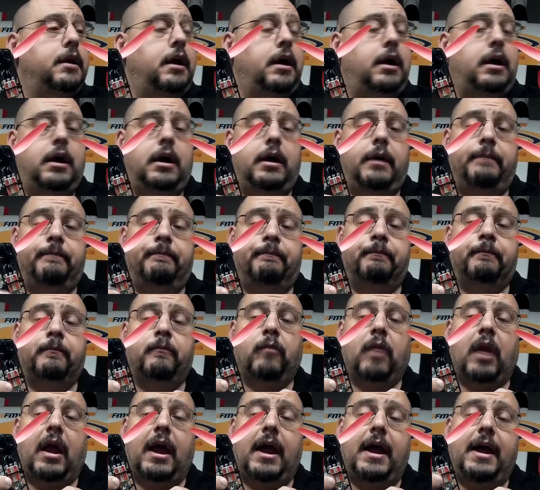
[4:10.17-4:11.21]

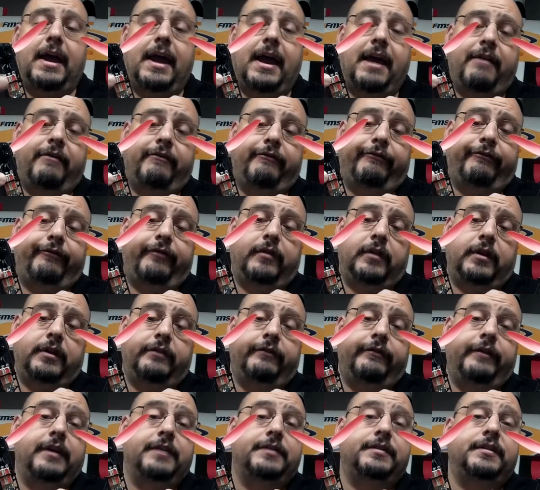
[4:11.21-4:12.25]
I have
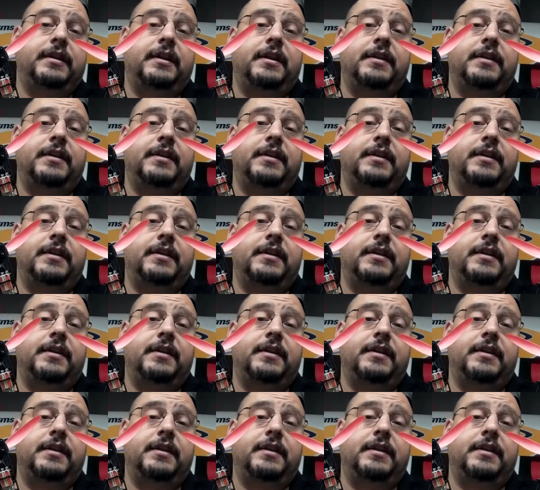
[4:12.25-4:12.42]
invested